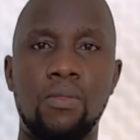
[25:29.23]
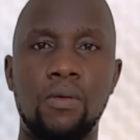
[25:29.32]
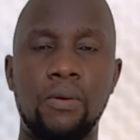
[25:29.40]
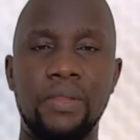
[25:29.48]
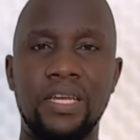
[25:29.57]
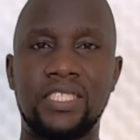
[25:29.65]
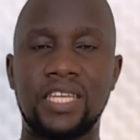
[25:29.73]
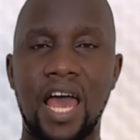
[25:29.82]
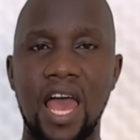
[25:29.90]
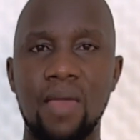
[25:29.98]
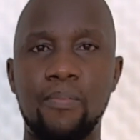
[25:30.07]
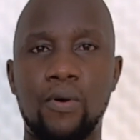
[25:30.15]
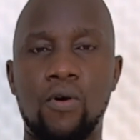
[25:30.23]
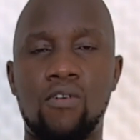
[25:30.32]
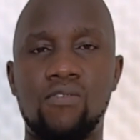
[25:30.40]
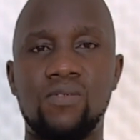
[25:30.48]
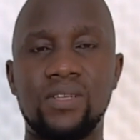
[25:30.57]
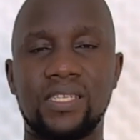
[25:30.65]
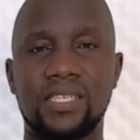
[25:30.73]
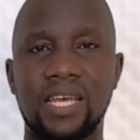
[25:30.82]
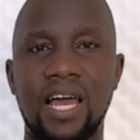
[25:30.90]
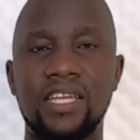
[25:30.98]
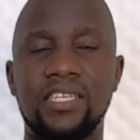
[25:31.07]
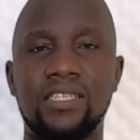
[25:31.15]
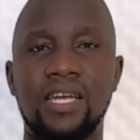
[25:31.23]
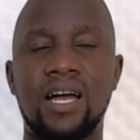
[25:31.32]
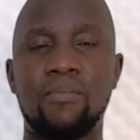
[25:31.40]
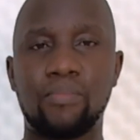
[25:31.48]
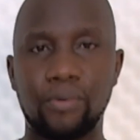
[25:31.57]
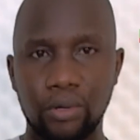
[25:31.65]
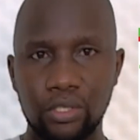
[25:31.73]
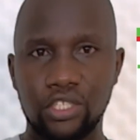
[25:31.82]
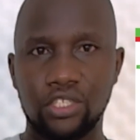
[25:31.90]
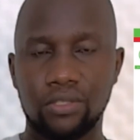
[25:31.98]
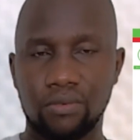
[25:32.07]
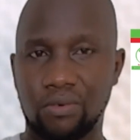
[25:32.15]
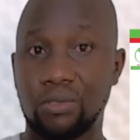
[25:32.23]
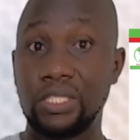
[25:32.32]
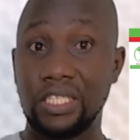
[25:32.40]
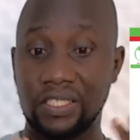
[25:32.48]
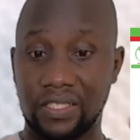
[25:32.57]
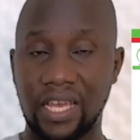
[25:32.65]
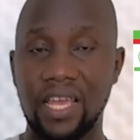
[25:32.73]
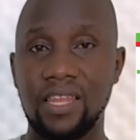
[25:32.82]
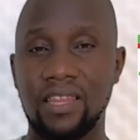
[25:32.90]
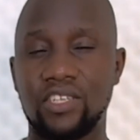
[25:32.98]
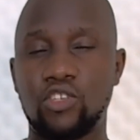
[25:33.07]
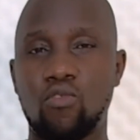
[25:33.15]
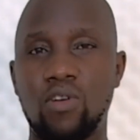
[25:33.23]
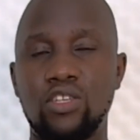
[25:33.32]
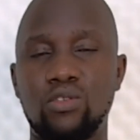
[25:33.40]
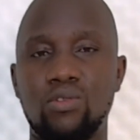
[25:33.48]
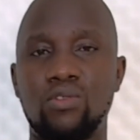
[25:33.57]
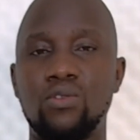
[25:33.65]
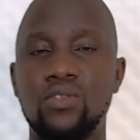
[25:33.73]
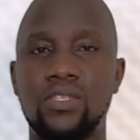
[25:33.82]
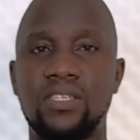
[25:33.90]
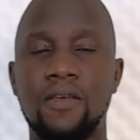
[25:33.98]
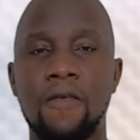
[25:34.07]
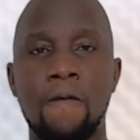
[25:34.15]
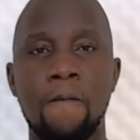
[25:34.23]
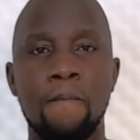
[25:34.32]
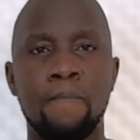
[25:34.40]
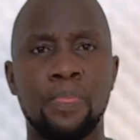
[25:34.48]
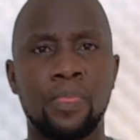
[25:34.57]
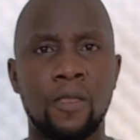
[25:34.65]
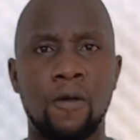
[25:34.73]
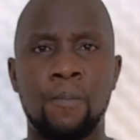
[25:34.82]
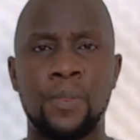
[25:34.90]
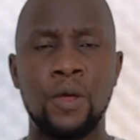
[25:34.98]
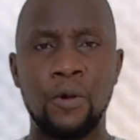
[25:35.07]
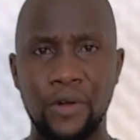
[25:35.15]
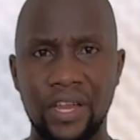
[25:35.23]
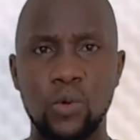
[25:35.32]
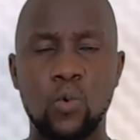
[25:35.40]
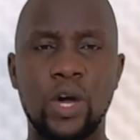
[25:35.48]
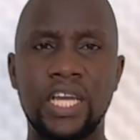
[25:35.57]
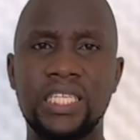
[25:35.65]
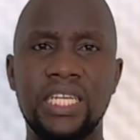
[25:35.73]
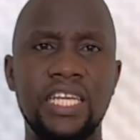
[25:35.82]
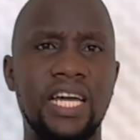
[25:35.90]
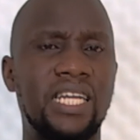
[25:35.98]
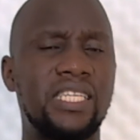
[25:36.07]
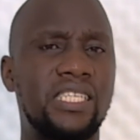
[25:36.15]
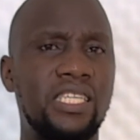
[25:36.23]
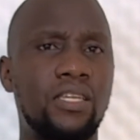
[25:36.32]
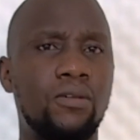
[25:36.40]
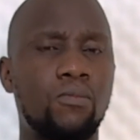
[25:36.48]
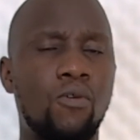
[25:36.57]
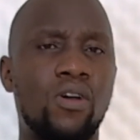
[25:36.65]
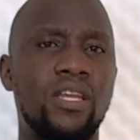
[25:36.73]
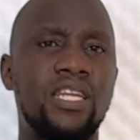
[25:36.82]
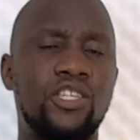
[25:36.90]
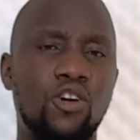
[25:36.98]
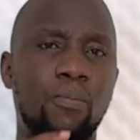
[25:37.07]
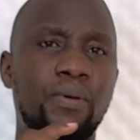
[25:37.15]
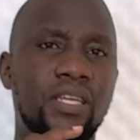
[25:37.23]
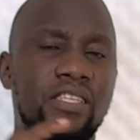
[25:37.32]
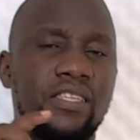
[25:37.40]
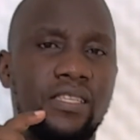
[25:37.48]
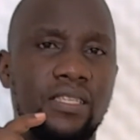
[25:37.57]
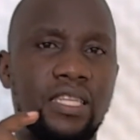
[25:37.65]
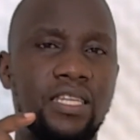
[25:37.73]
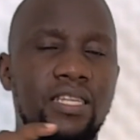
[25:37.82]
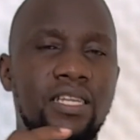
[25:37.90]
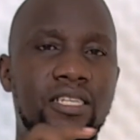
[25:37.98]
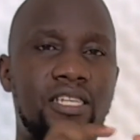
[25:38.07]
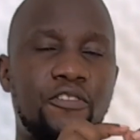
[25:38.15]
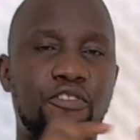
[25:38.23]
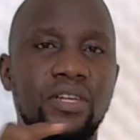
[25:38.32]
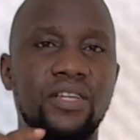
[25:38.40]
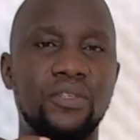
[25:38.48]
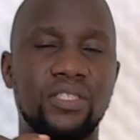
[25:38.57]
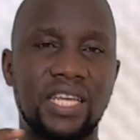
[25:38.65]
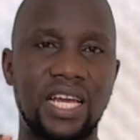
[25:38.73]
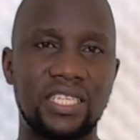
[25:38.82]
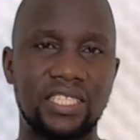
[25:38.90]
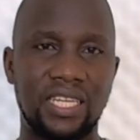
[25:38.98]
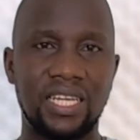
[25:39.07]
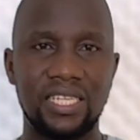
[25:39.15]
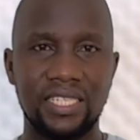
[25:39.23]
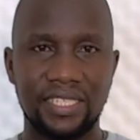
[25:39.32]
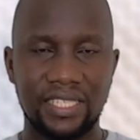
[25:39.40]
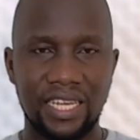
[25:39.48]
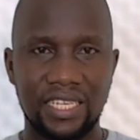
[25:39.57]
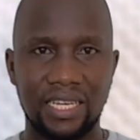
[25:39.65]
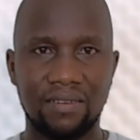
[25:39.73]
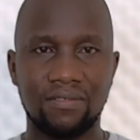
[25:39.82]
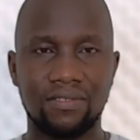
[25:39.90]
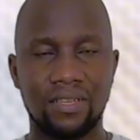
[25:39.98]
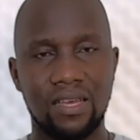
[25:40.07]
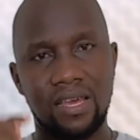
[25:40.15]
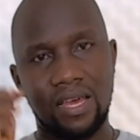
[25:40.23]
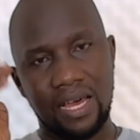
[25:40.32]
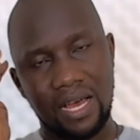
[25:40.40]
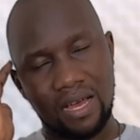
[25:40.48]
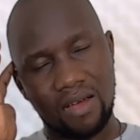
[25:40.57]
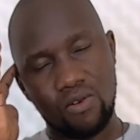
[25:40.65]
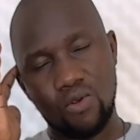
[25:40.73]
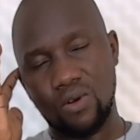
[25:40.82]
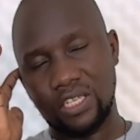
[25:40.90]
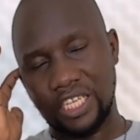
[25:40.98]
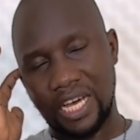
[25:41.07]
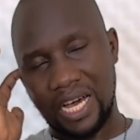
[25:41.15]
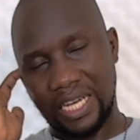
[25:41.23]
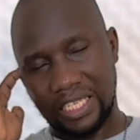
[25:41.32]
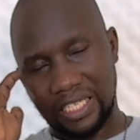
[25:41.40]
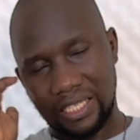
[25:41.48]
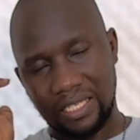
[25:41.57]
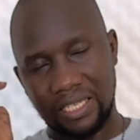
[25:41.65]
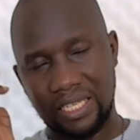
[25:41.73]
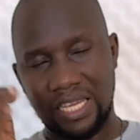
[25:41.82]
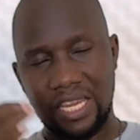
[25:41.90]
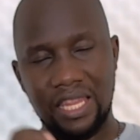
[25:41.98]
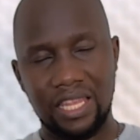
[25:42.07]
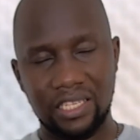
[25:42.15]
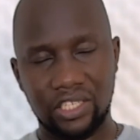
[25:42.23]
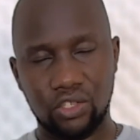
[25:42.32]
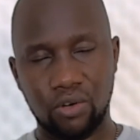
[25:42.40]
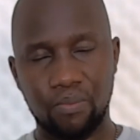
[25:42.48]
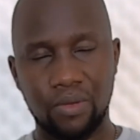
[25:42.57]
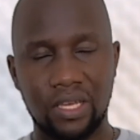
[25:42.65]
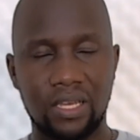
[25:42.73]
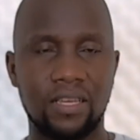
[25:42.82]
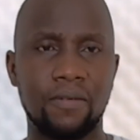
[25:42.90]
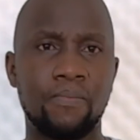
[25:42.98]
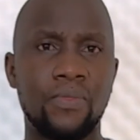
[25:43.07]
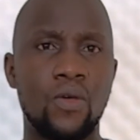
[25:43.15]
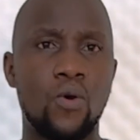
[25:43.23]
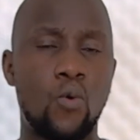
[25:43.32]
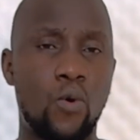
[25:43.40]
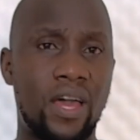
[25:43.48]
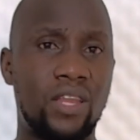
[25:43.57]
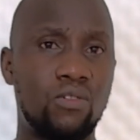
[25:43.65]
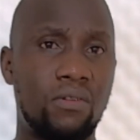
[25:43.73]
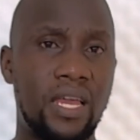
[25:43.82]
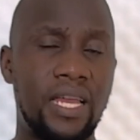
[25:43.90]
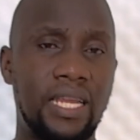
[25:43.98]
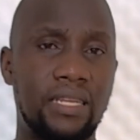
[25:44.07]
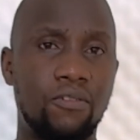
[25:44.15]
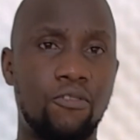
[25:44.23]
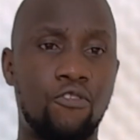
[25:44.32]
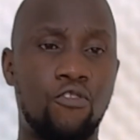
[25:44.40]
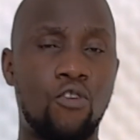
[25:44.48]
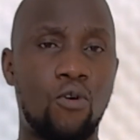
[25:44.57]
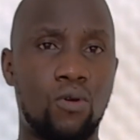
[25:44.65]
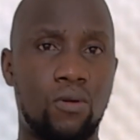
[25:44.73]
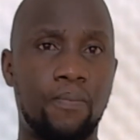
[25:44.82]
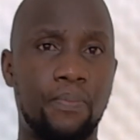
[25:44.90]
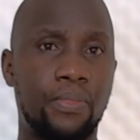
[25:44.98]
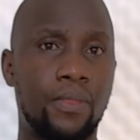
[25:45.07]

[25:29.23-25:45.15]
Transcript: the type of research approach or design that you're going to use? Read widely and see, okay, the topics, the different research studies that I've looked at in this topic, where do they fall?